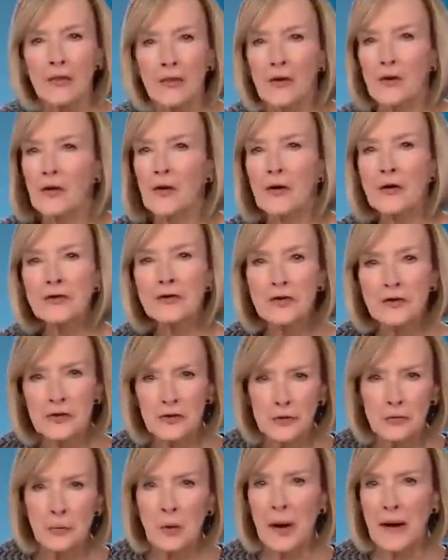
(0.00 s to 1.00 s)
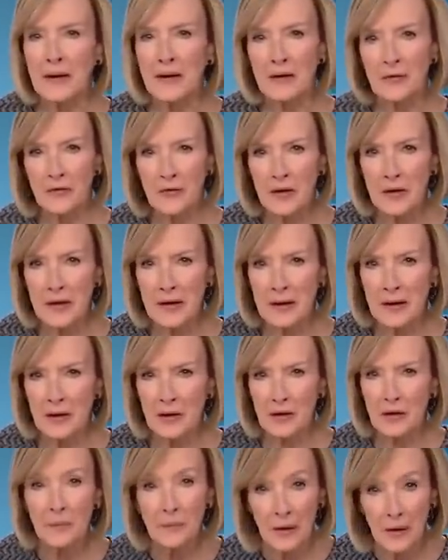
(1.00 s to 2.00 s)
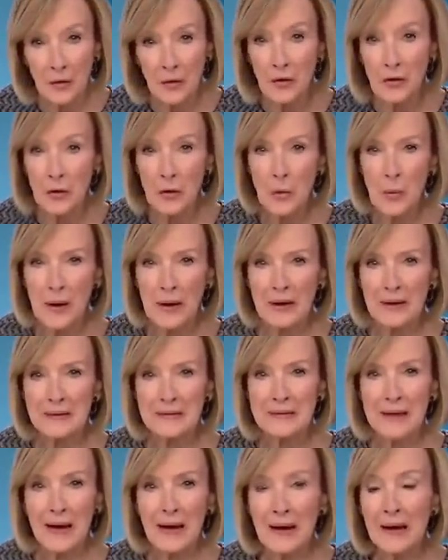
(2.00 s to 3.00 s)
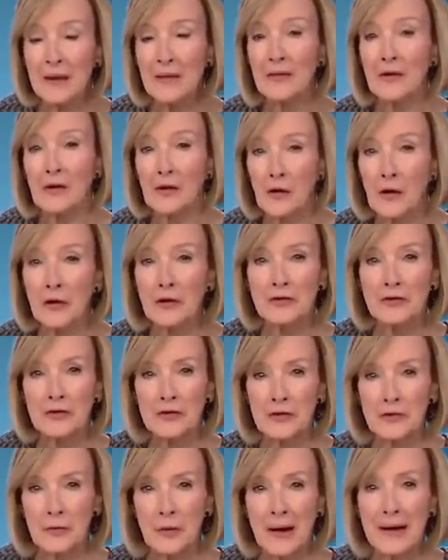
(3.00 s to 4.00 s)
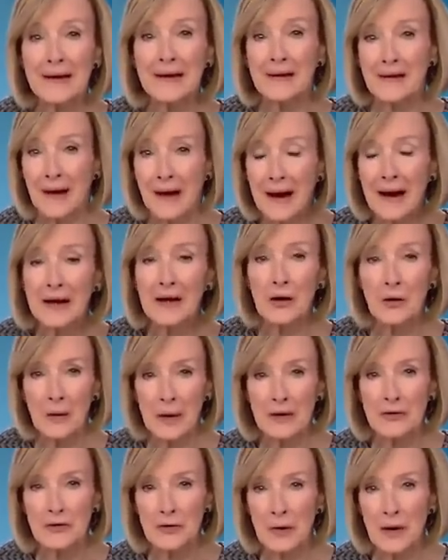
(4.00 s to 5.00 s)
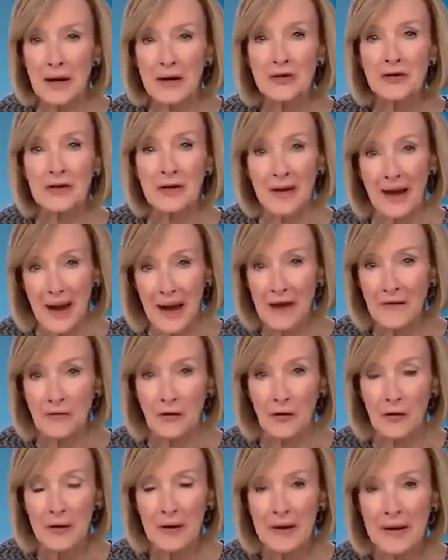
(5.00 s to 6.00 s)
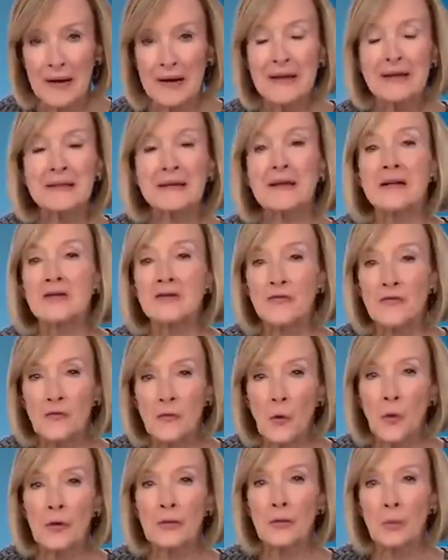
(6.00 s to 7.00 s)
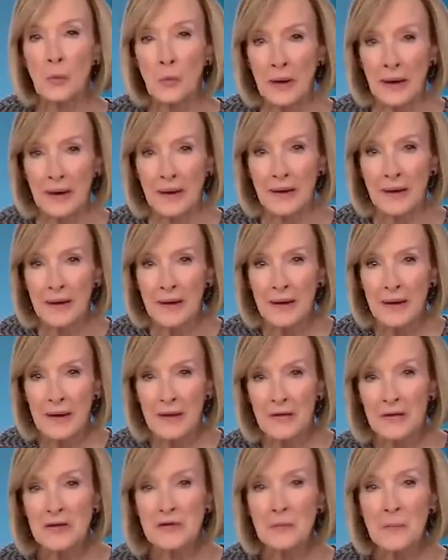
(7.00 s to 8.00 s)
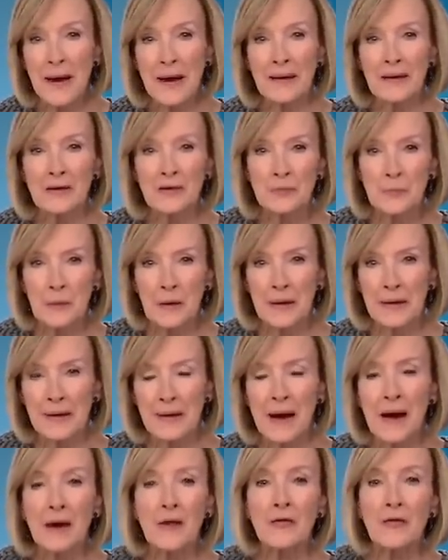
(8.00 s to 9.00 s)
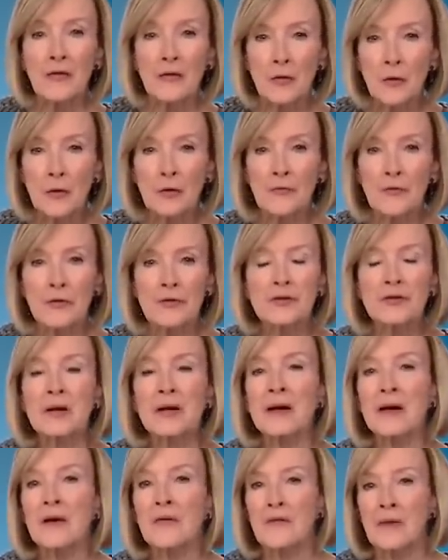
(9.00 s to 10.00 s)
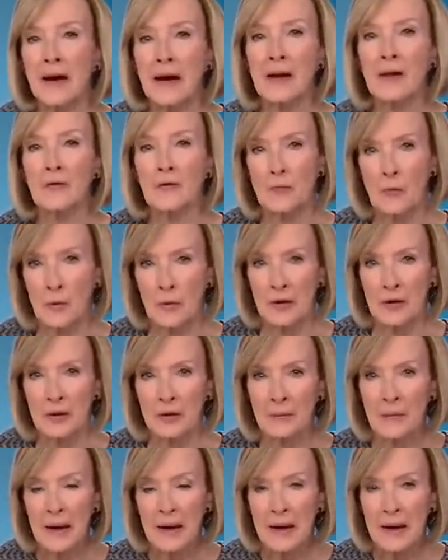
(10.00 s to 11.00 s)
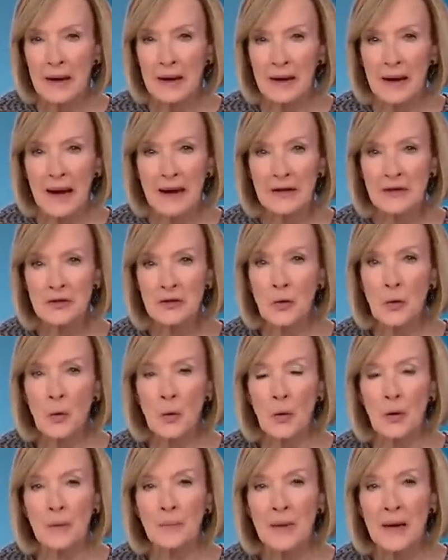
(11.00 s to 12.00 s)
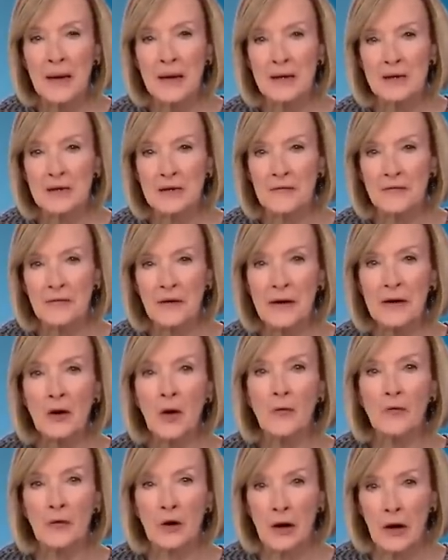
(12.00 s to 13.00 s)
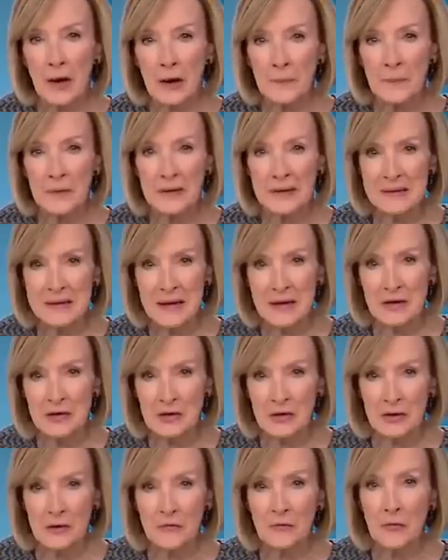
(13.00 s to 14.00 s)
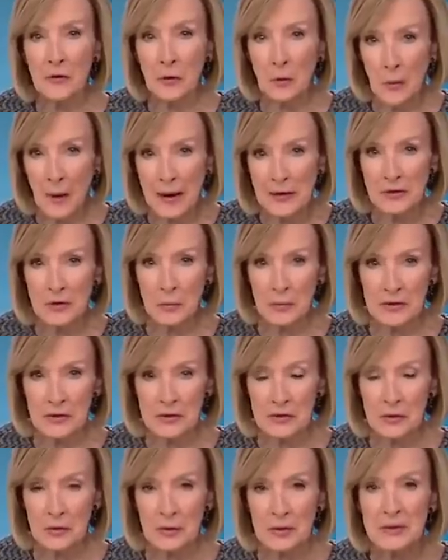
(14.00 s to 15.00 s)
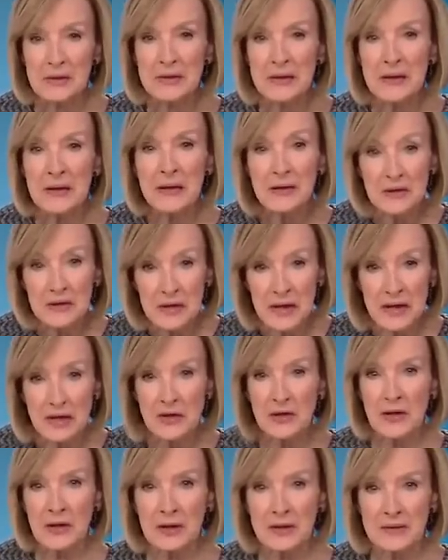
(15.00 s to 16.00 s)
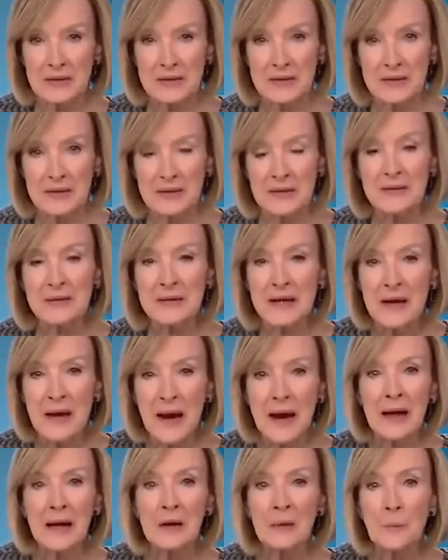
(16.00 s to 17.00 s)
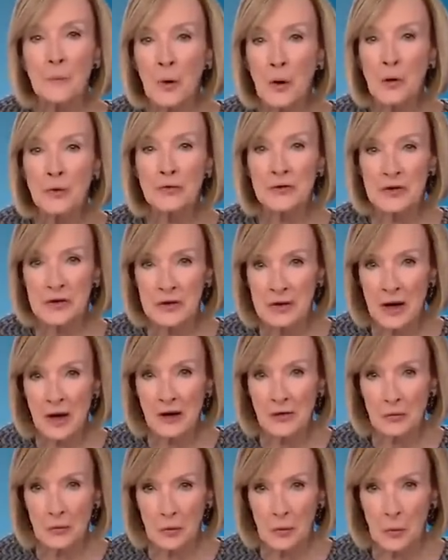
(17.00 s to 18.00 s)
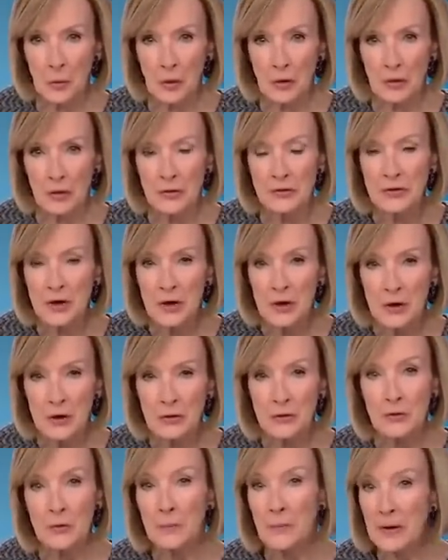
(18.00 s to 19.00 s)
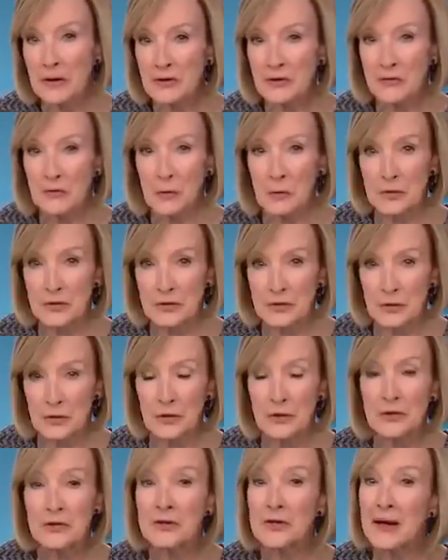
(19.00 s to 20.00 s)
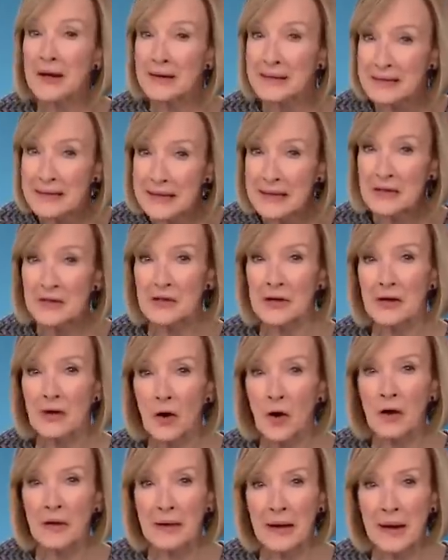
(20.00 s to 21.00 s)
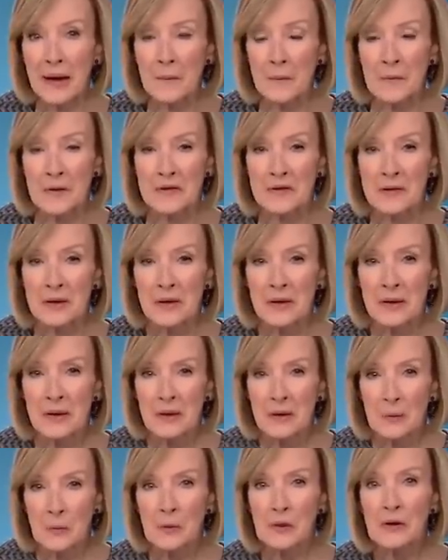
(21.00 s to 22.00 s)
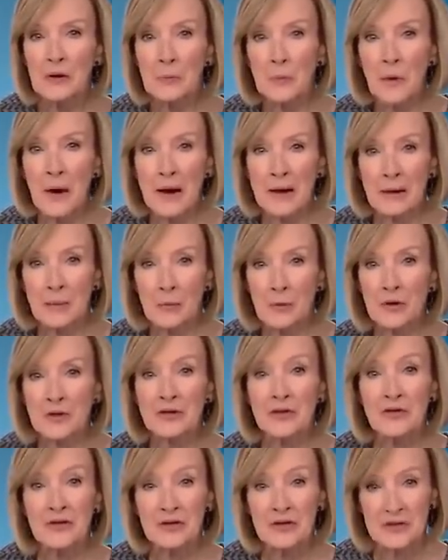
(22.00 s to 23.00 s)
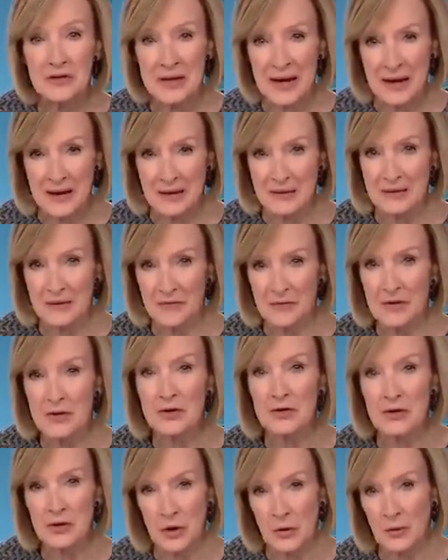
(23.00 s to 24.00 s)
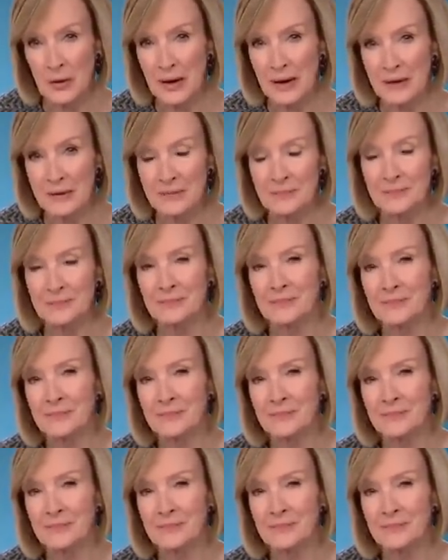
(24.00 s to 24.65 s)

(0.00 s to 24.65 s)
The largest strike of the year in the U.S. and the largest strike in higher education ever is in its fourth week. This battle is playing out at the University of California, and at its core is a fight over compensation for graduate students, teaching assistants, and postdoctoral workers who do much of the research and teaching on campus. William Brangham looks at the stakes of this showdown.